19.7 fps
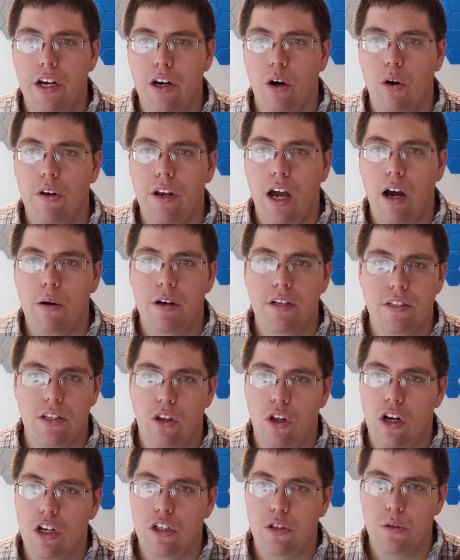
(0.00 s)
a year old now because it
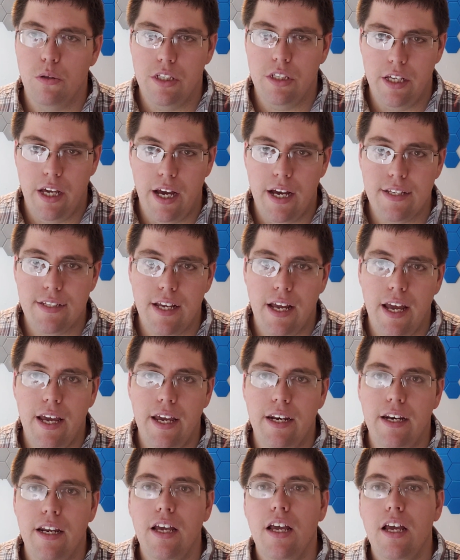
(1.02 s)
launched with the
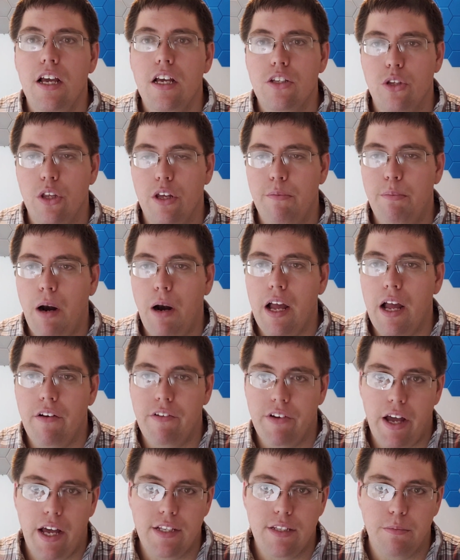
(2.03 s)
S8, so they probably
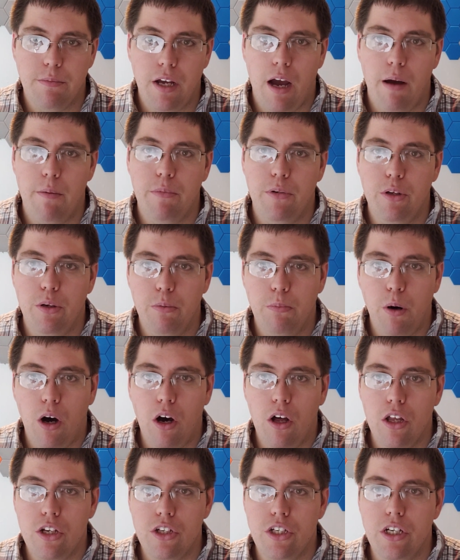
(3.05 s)
have had some time to
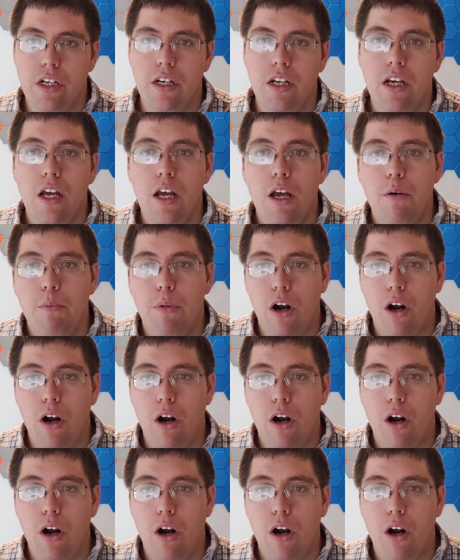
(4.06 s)
polish it.